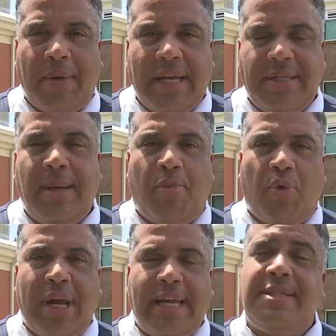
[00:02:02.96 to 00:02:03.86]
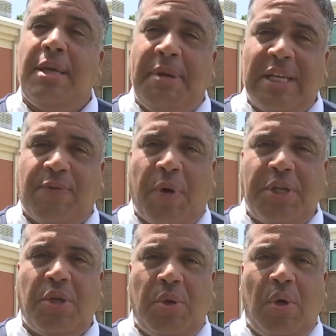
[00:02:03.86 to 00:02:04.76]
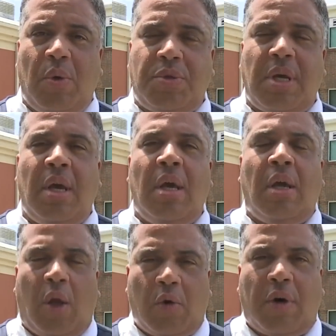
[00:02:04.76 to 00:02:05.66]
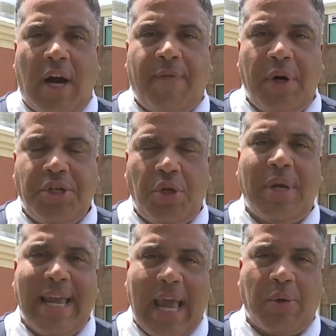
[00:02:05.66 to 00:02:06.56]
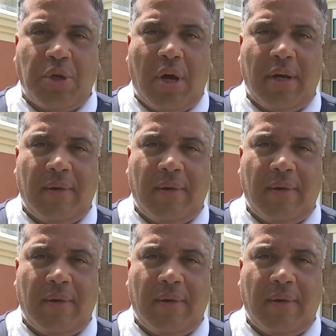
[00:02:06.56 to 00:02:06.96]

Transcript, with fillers: County, Tim Reed, CBS 42 News. Local coverage you can count on.